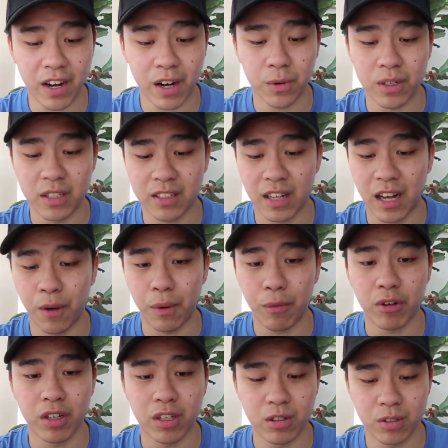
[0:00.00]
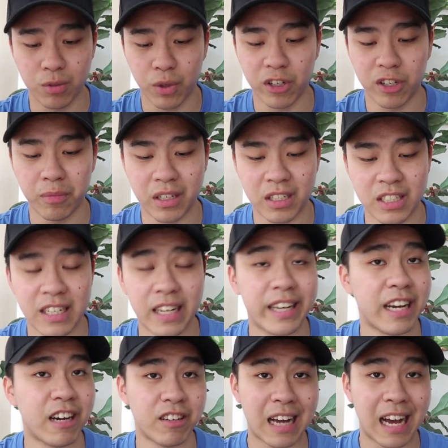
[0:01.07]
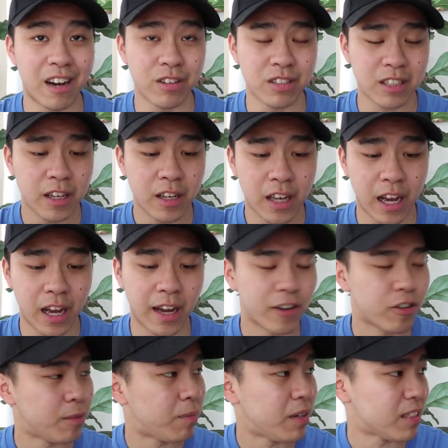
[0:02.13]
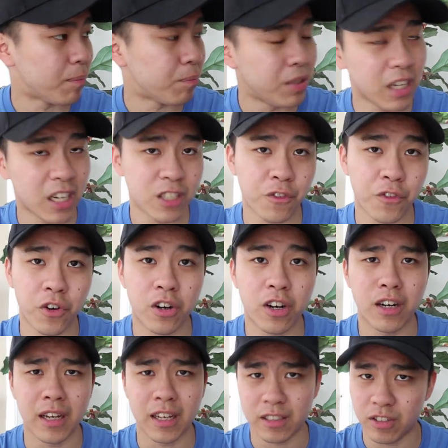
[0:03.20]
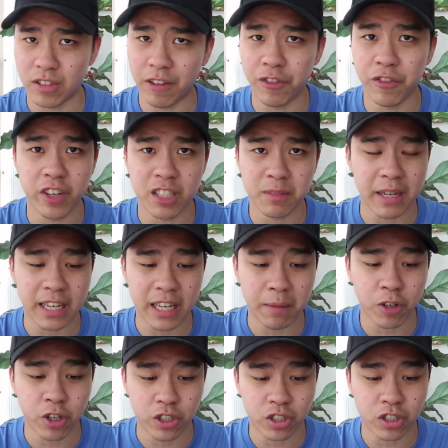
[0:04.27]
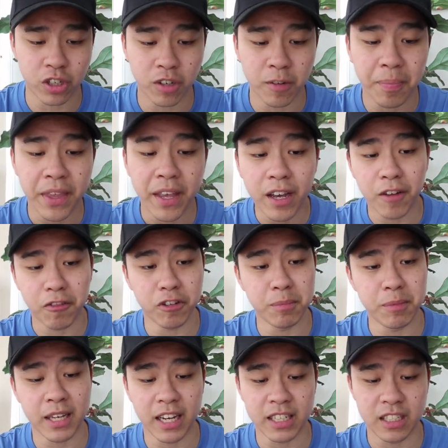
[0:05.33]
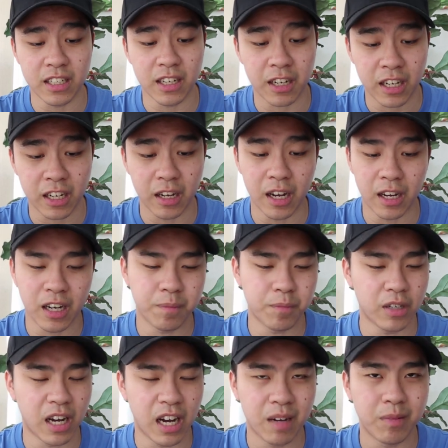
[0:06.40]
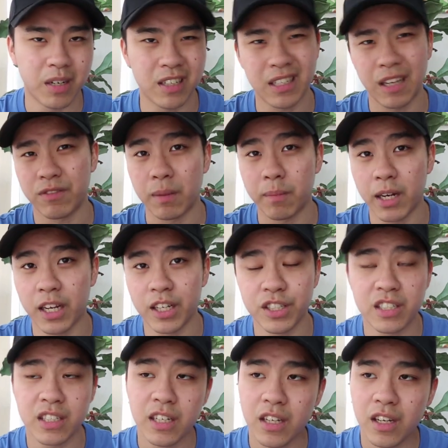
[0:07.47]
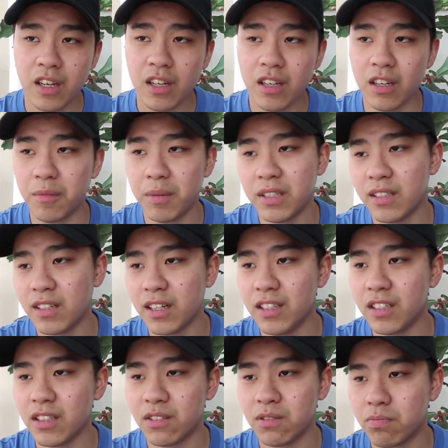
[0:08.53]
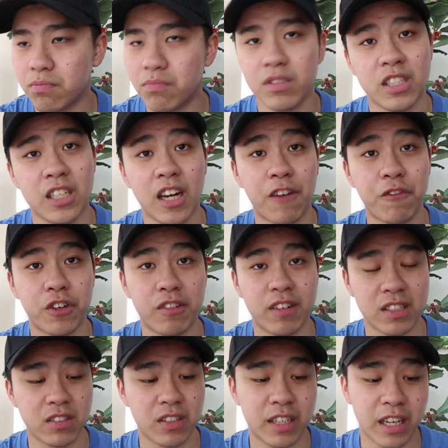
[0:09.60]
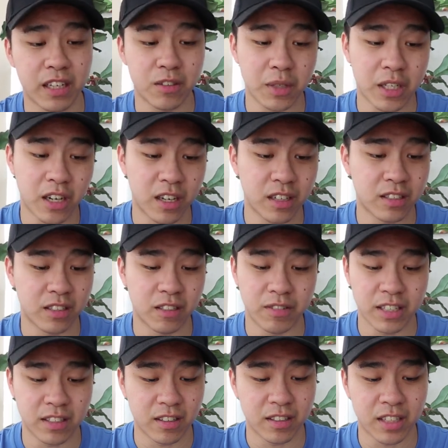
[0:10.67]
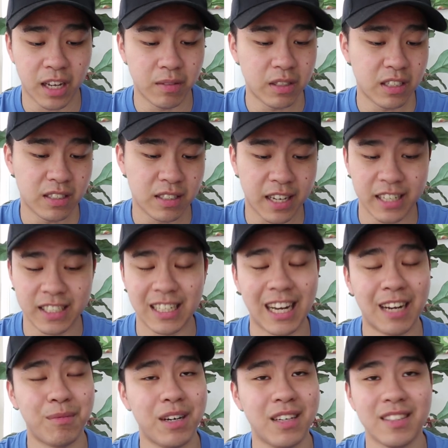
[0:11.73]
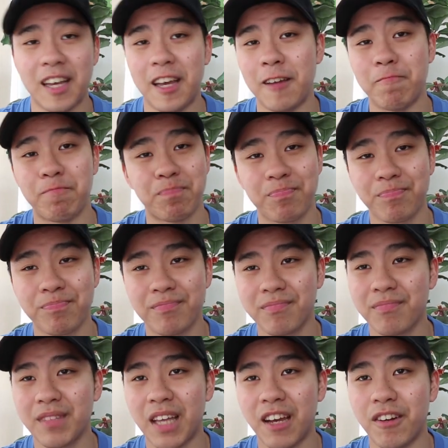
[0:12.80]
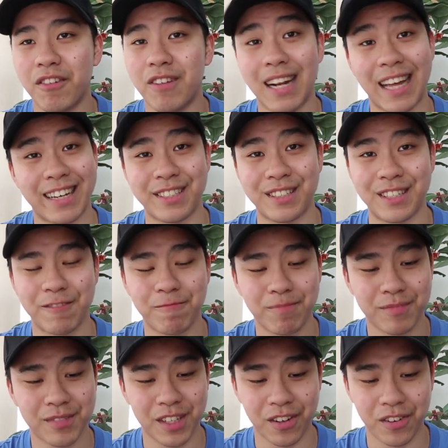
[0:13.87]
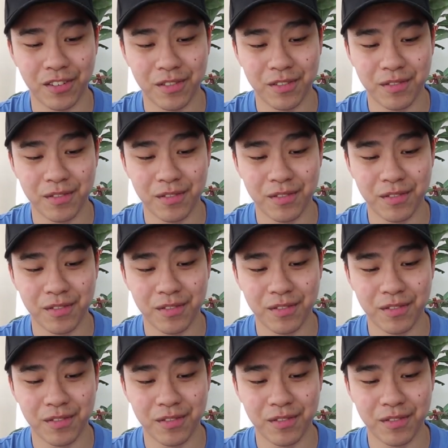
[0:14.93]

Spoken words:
hours, what we're going to do is we're going to be chilling out of the house. I'm going to play some PS4, I still haven't finished my game control. We're going to be catching a couple of Abras, have some lunch. Now basically just chill out for the rest of the days, because the rest of the time is just catching Abras and relaxing. So